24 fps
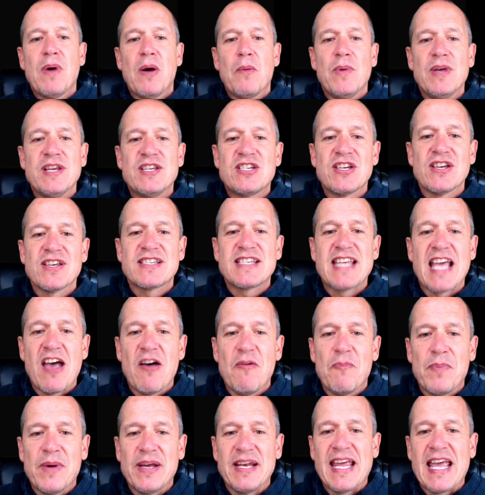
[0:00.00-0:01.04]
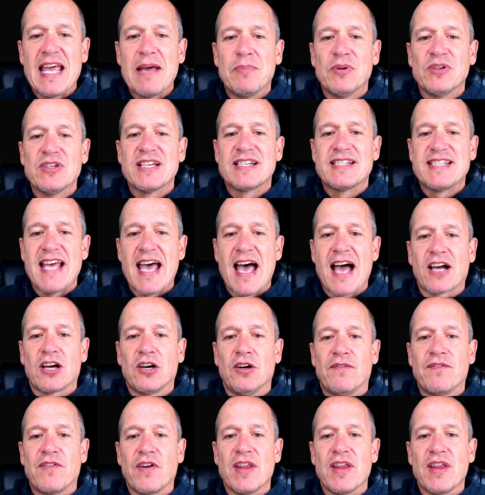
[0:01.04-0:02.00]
but we just haven't been able to tackle.